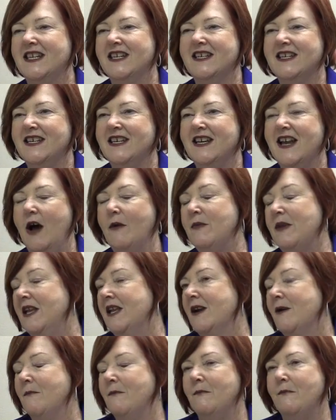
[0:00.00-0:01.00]
I'll be
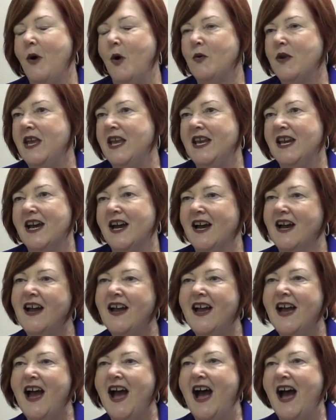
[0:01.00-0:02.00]
in Mokena
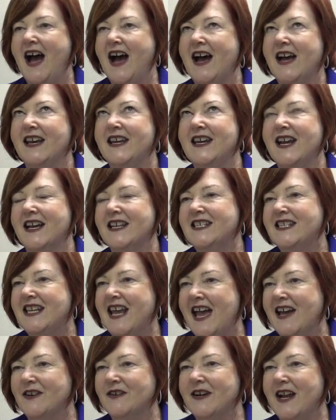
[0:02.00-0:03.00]
on
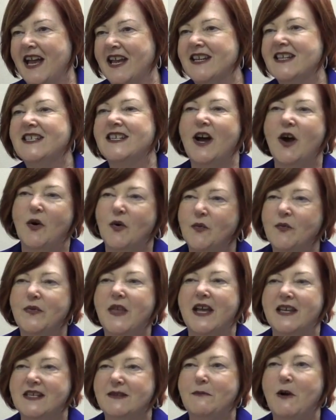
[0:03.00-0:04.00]
Saturday. So
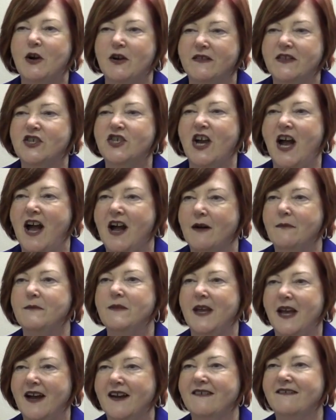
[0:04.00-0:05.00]
that's part of the job.
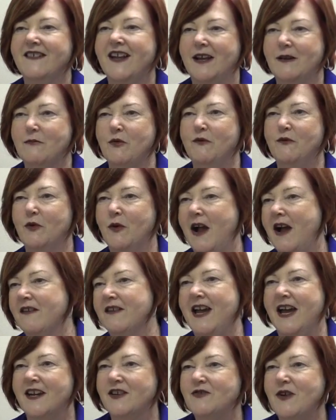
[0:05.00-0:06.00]
Yeah, got to move
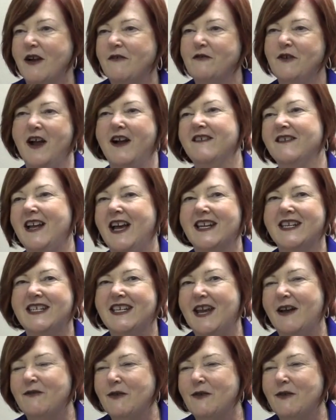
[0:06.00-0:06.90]
around, got to drive around, got to see